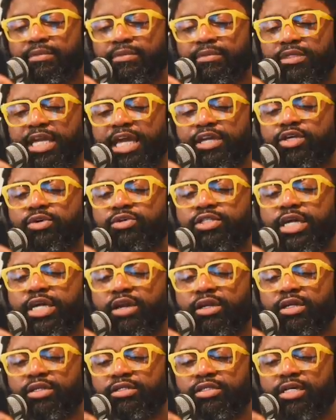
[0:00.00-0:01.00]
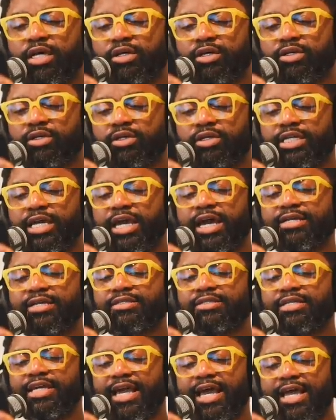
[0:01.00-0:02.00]
Thank you, Terrellyn Tucker. Yes,
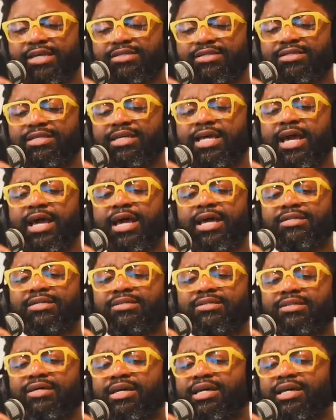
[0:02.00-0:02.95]
yes, yes.